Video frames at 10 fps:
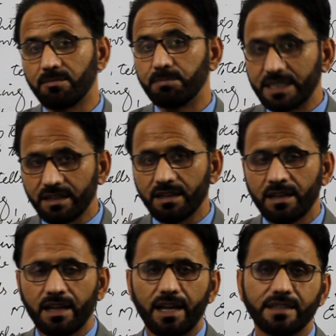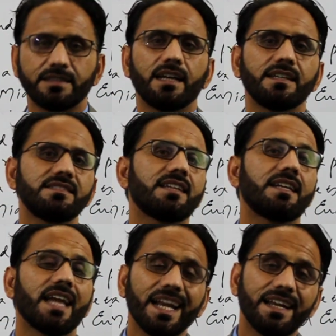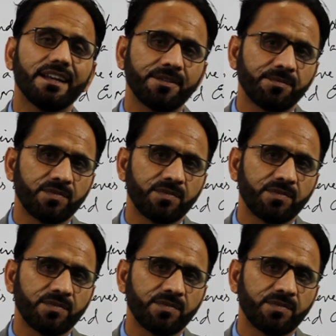middle, and there is an ending.